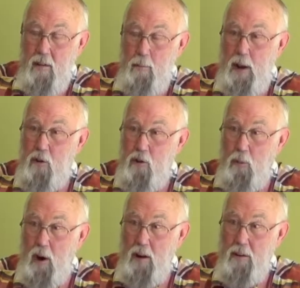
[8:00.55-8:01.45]
mix you
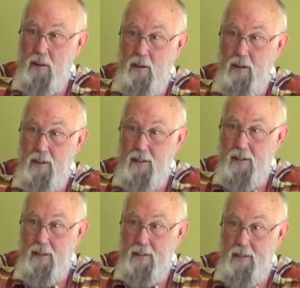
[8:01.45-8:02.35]
want.
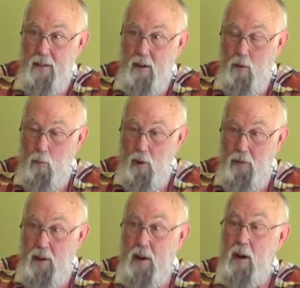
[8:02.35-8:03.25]

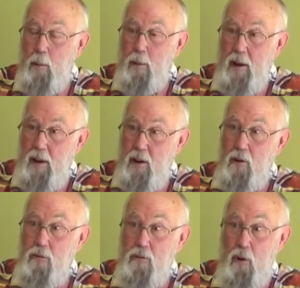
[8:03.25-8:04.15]
Within a couple of
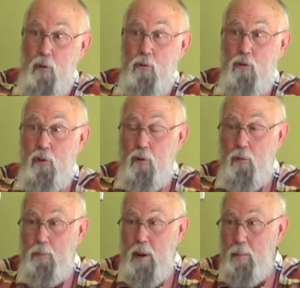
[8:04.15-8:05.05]
years, those
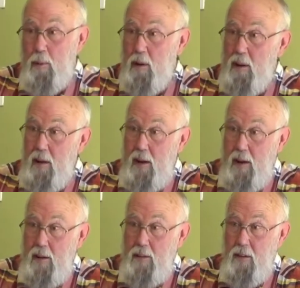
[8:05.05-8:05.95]
2 people
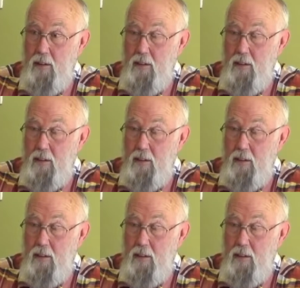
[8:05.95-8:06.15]
had